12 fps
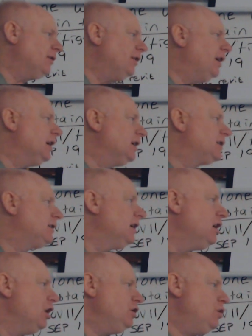This
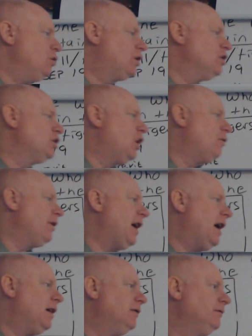you can go
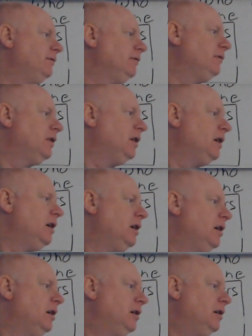without.
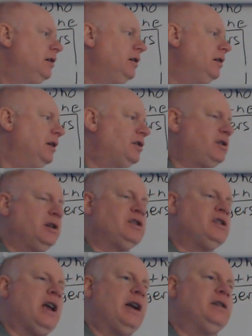It's just
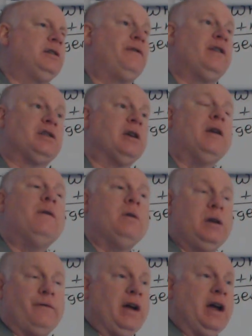not as efficient.
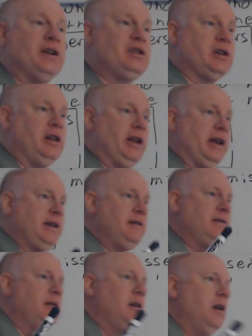Eventually,
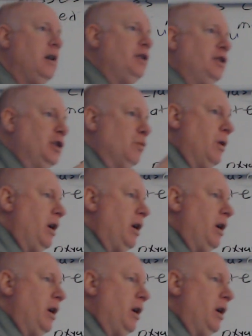you will